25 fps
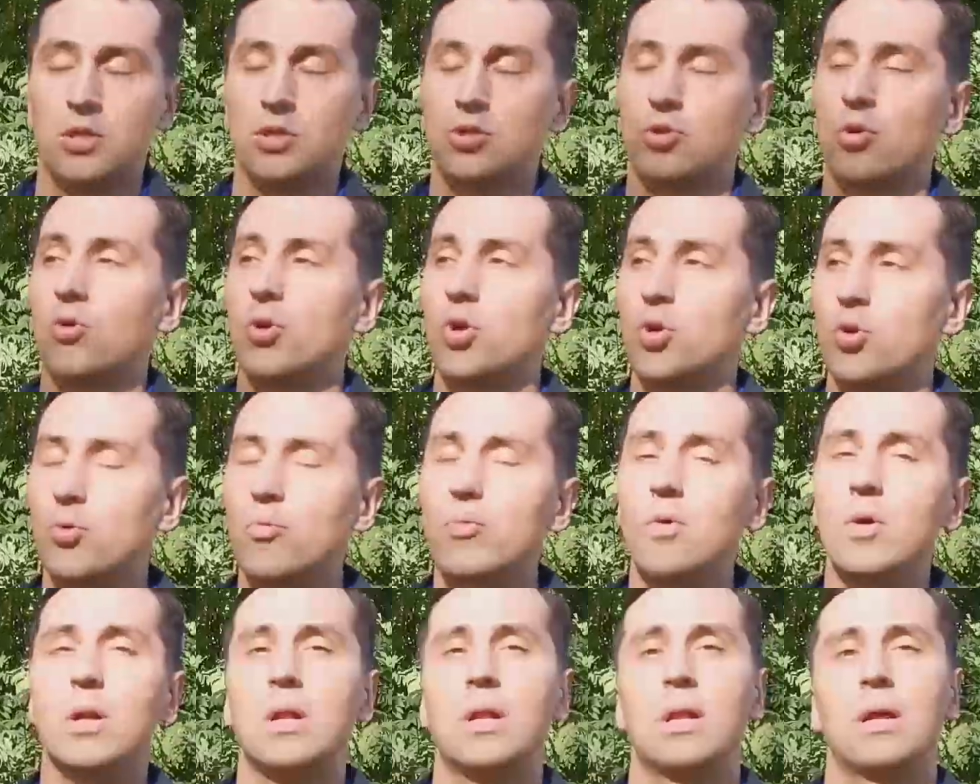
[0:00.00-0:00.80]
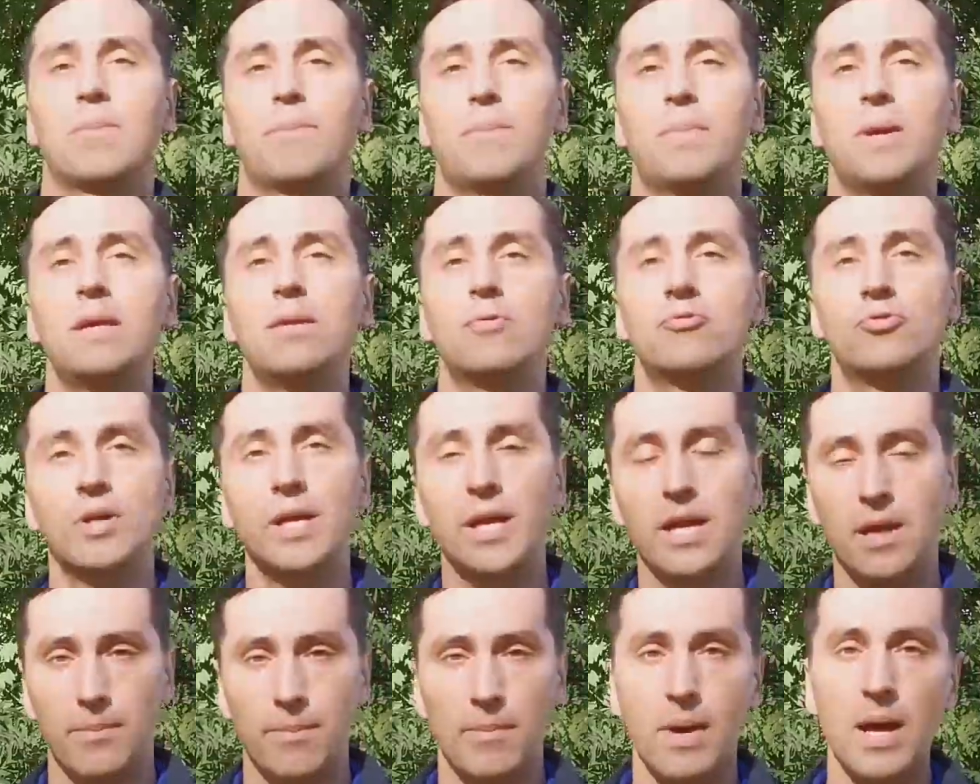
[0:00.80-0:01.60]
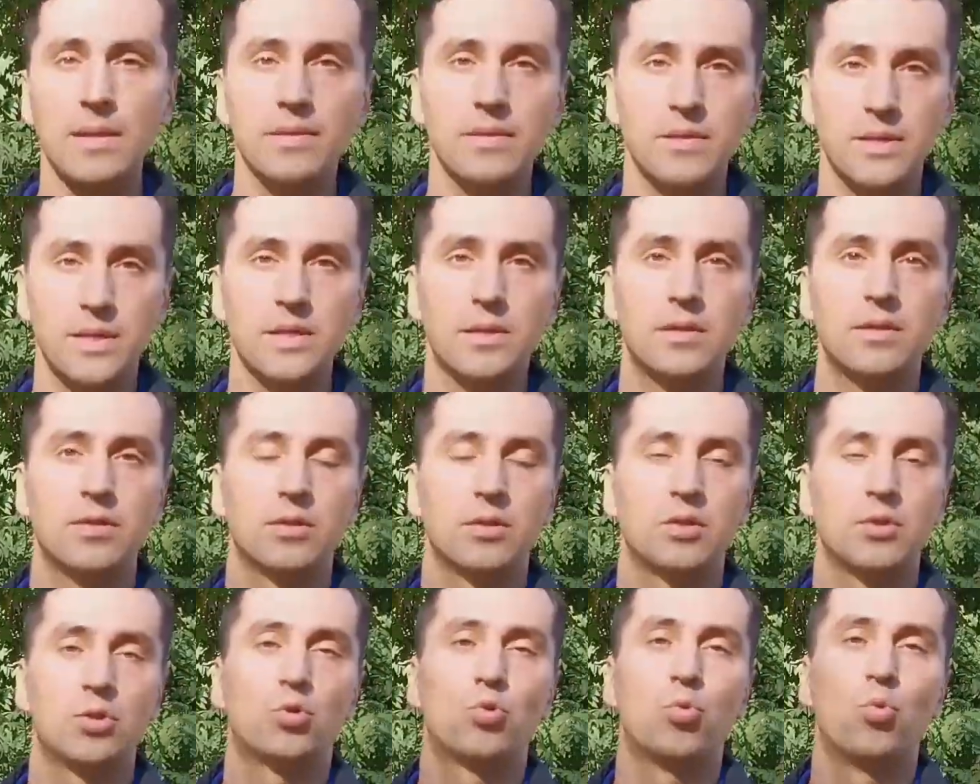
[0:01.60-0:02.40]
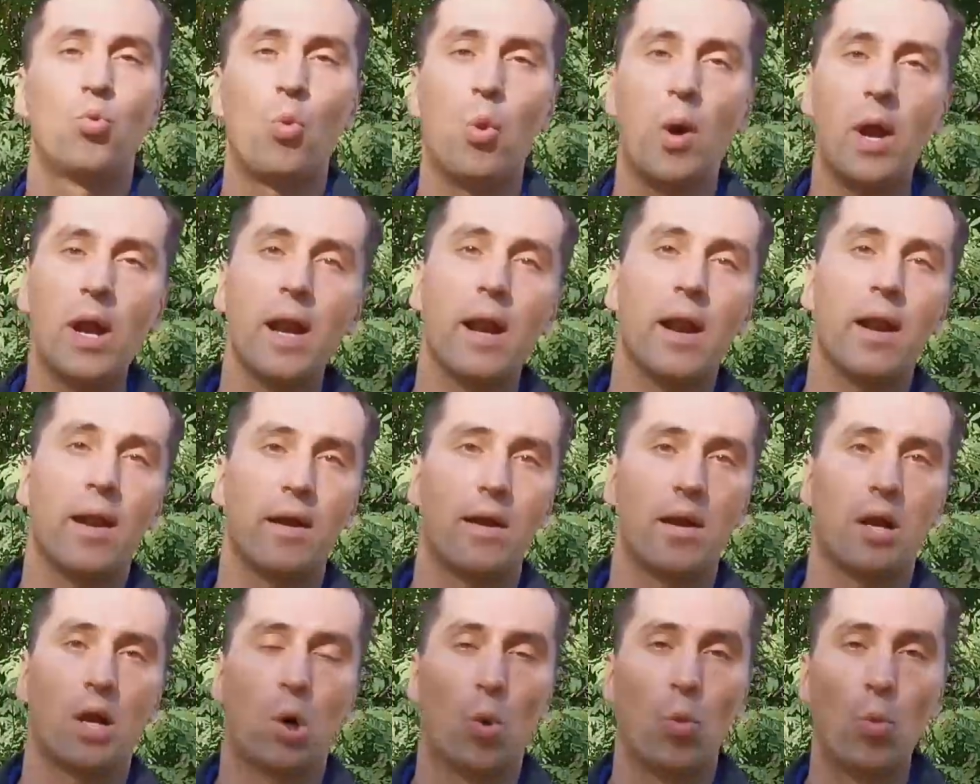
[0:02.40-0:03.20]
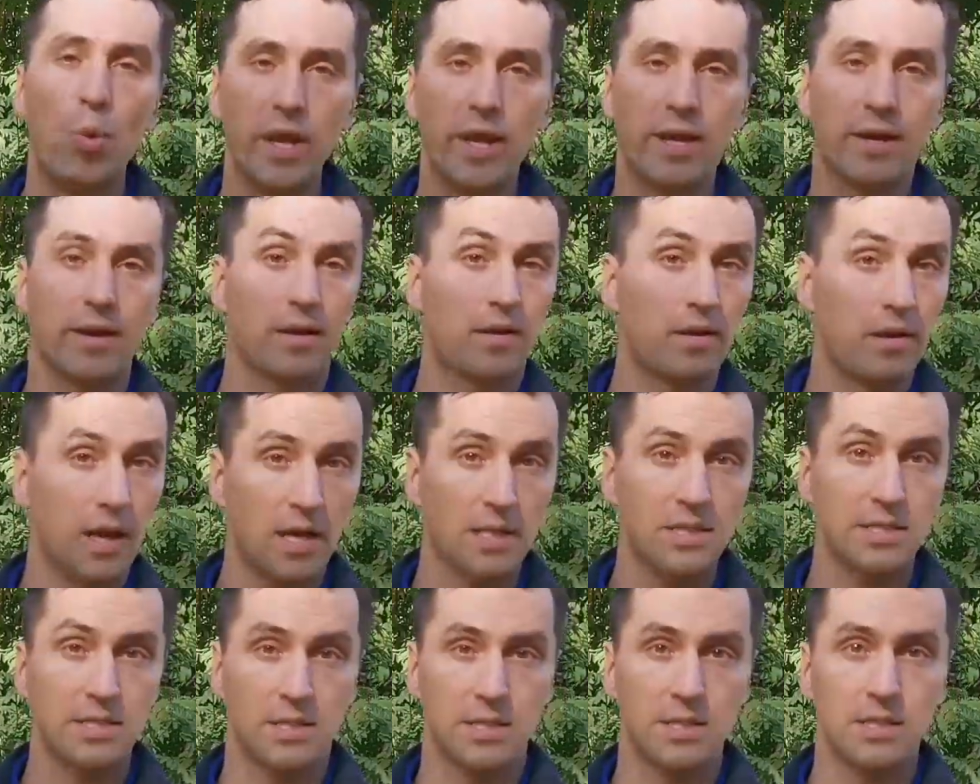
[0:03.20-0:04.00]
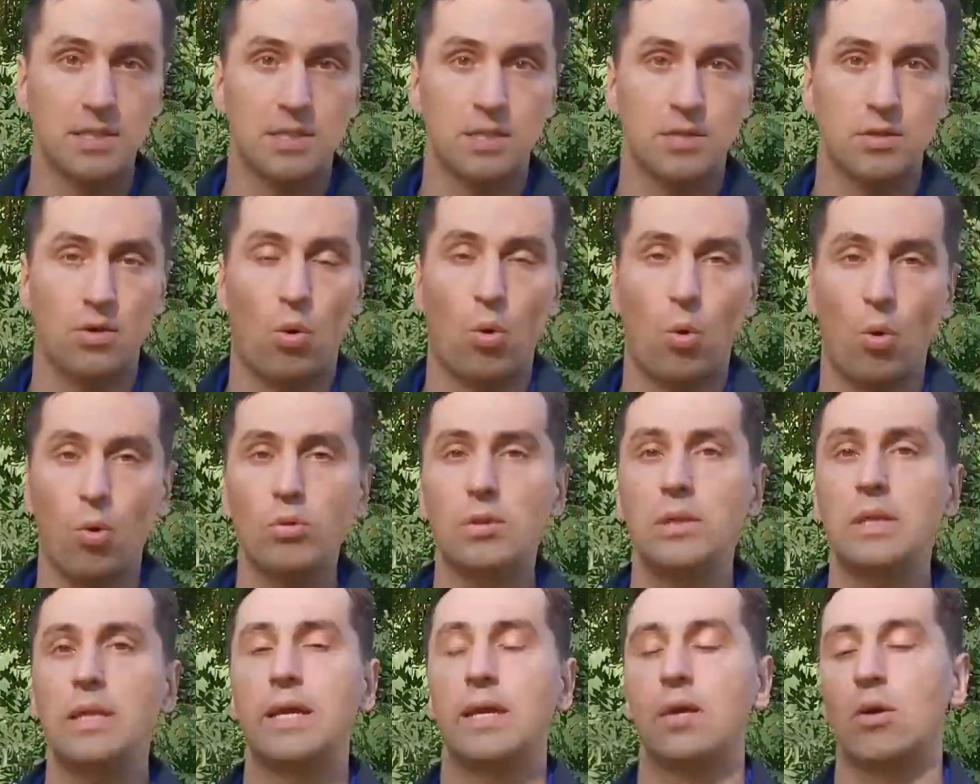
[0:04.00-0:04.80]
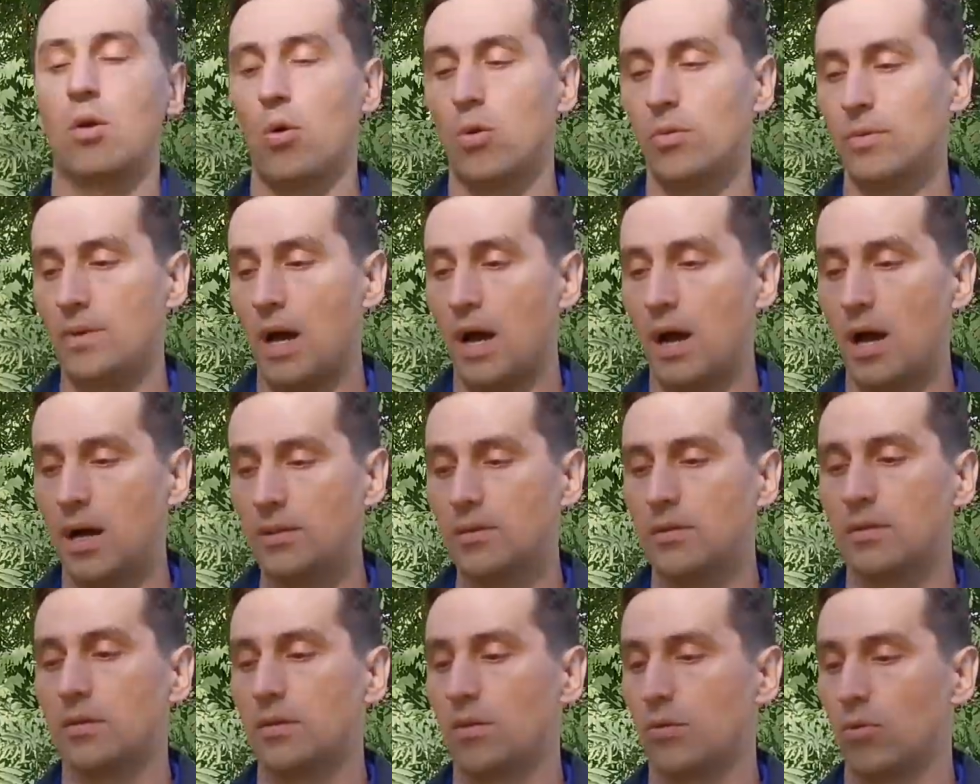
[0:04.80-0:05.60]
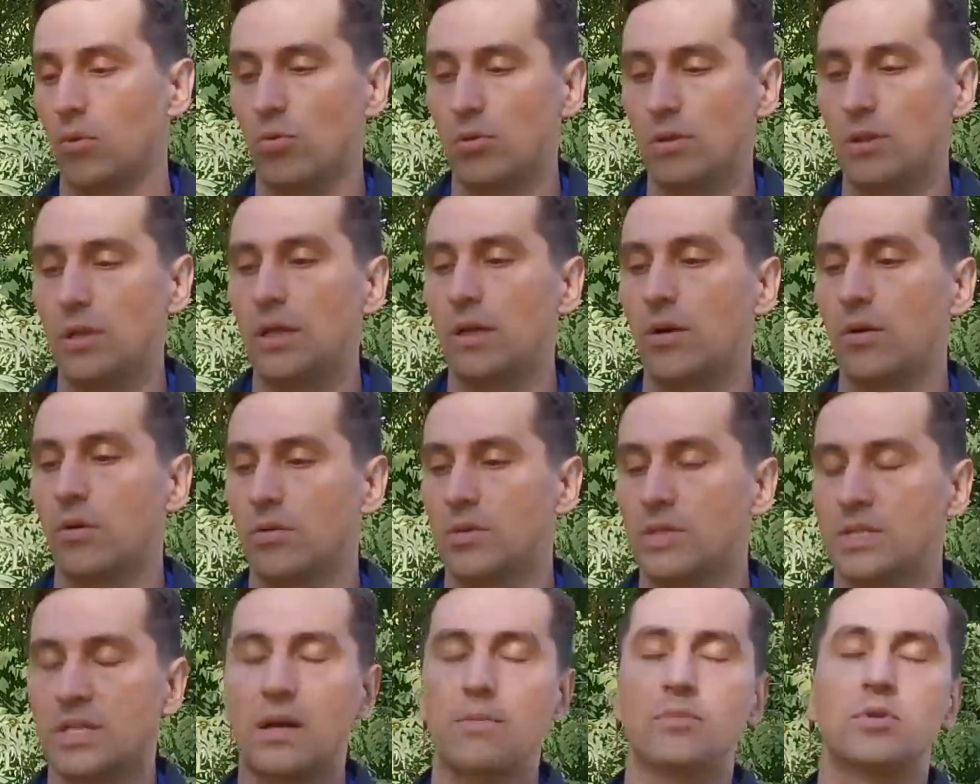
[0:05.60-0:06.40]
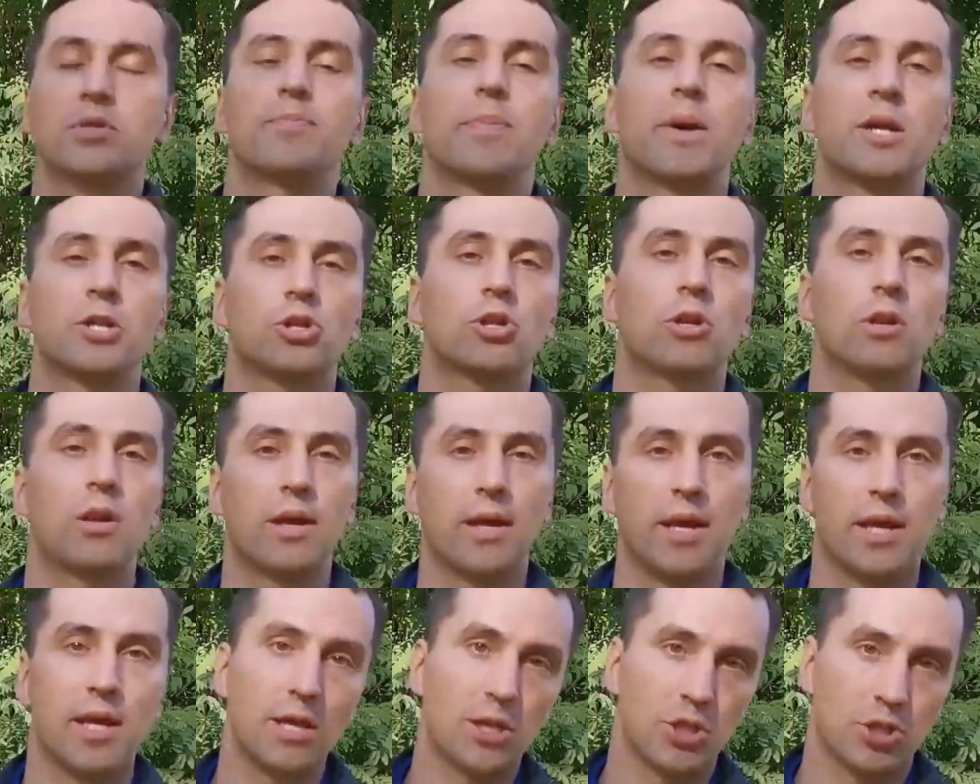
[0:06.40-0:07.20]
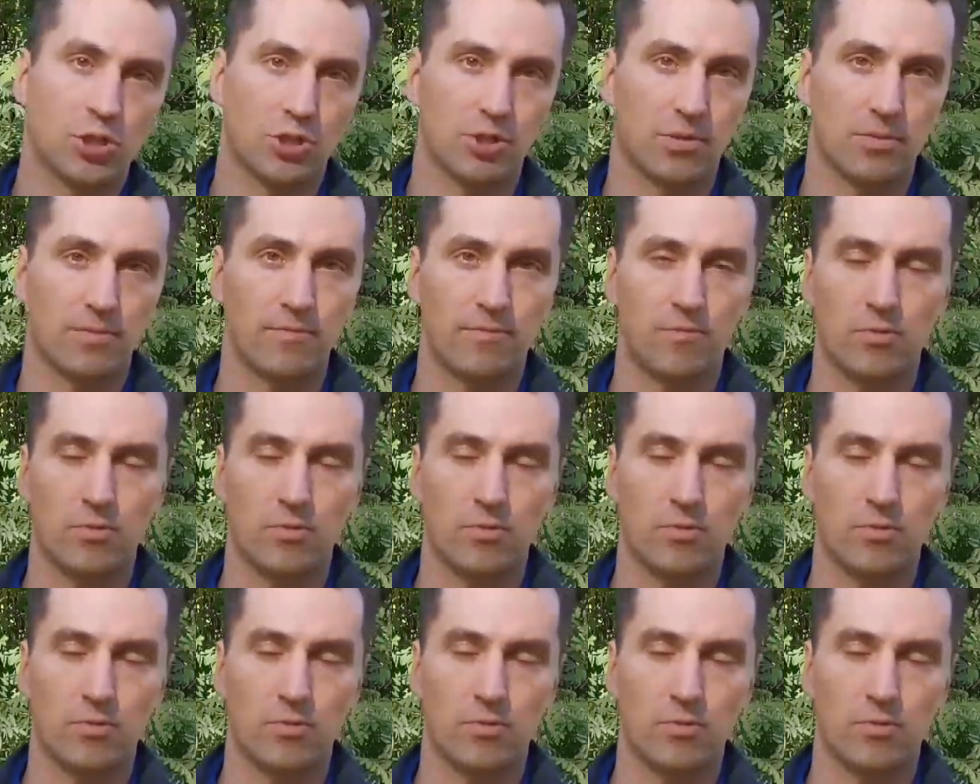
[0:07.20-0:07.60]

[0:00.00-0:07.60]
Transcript: So you will be recommended to wear weaker glasses only on un, uh, only on some special occasion.